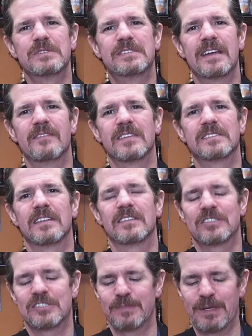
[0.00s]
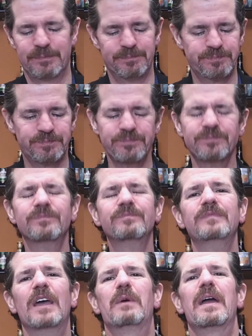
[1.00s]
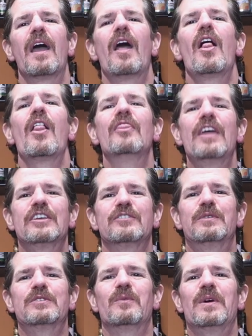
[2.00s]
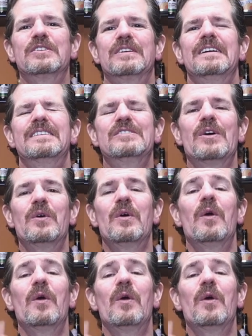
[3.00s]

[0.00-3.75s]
it was Dave that sent this to me. All right, thank you so much for watching, guys.